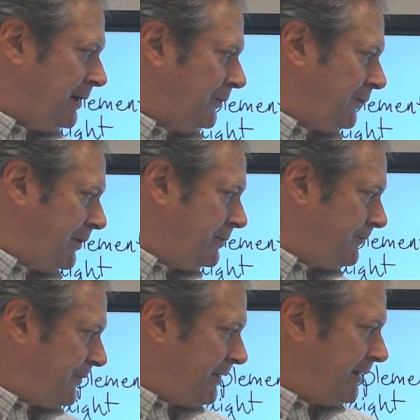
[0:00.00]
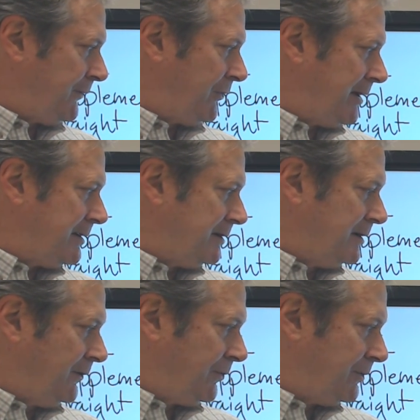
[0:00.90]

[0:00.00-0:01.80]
So let's say that this